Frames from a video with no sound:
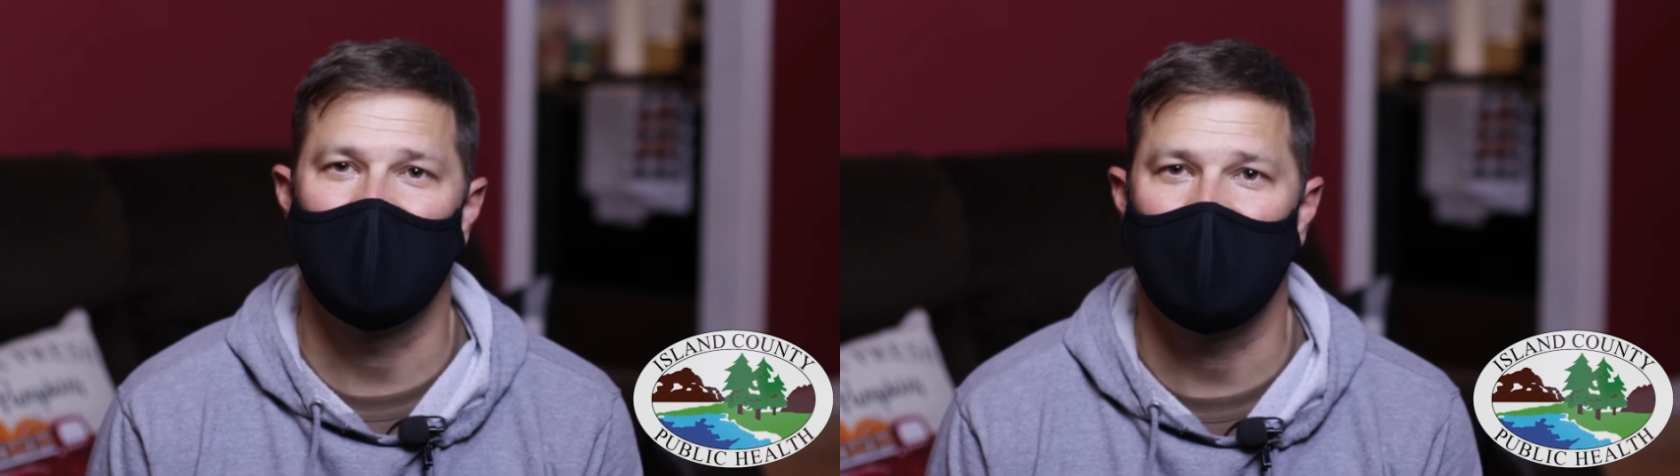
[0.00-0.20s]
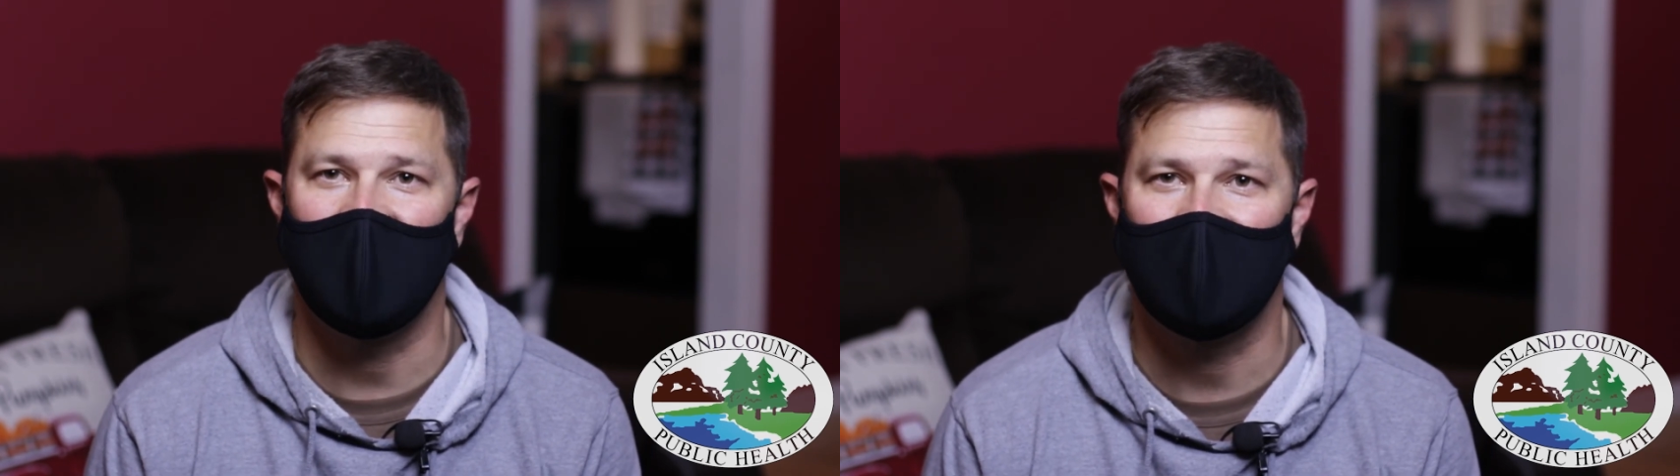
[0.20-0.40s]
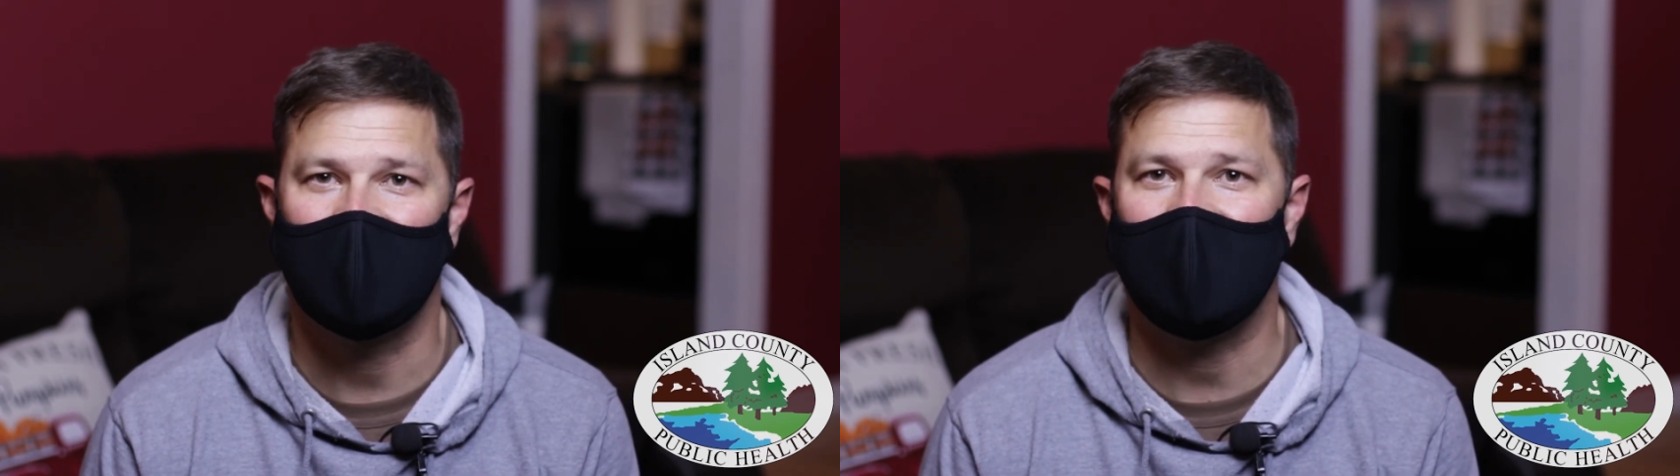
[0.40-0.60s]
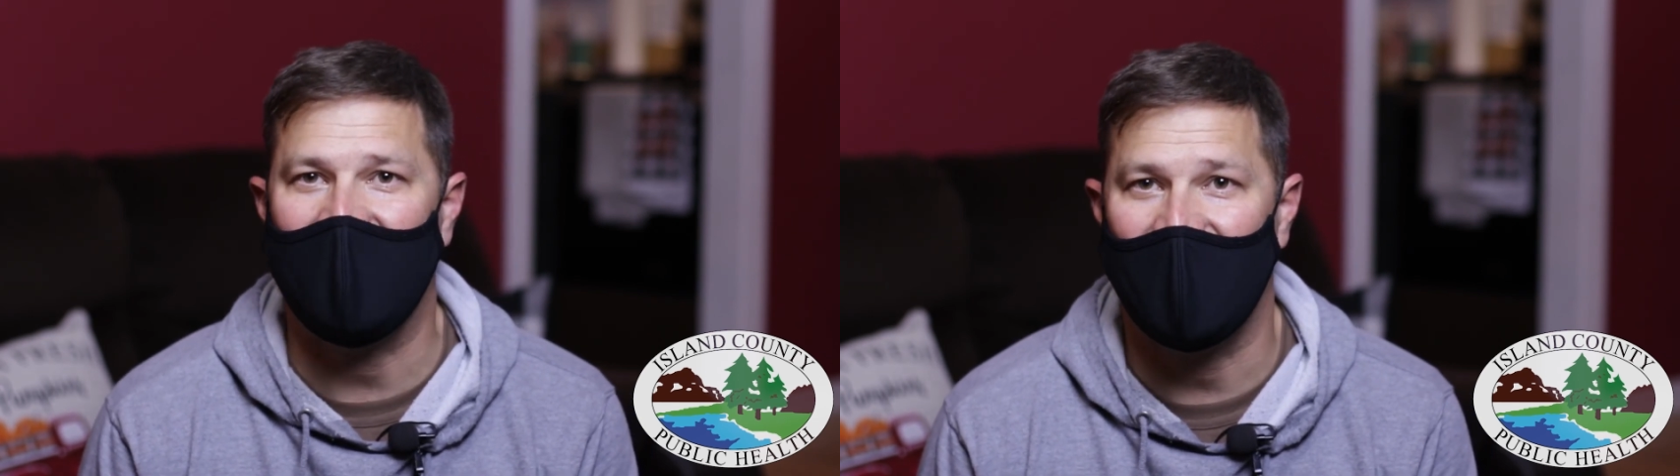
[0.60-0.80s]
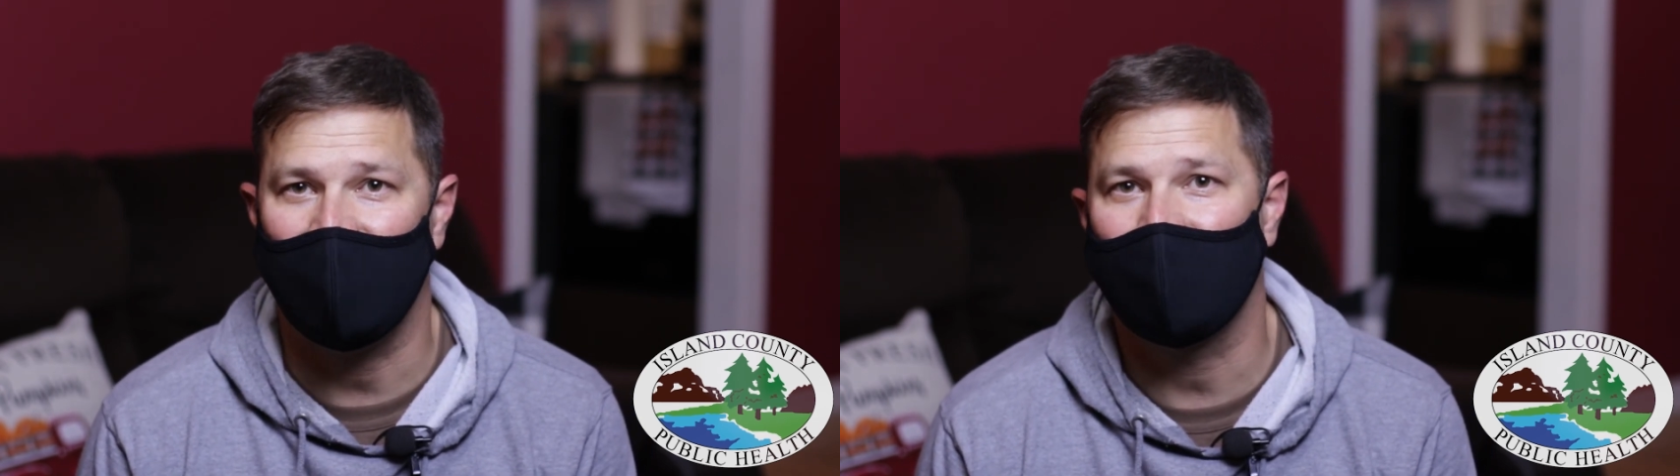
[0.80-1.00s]
you need
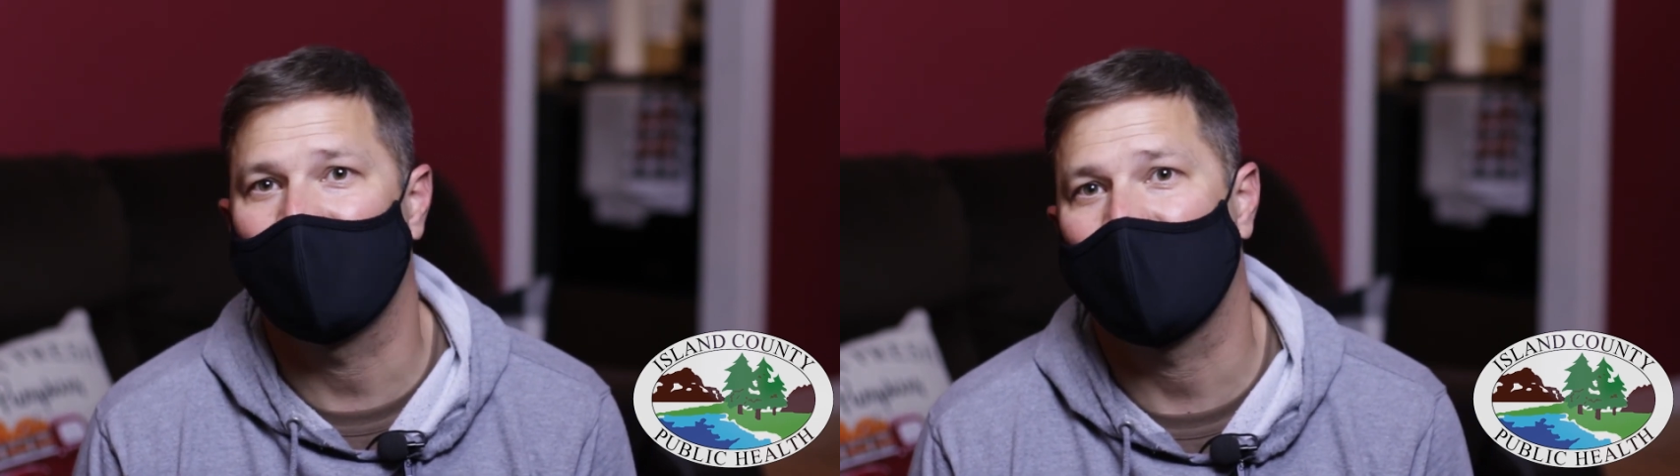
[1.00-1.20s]
staff,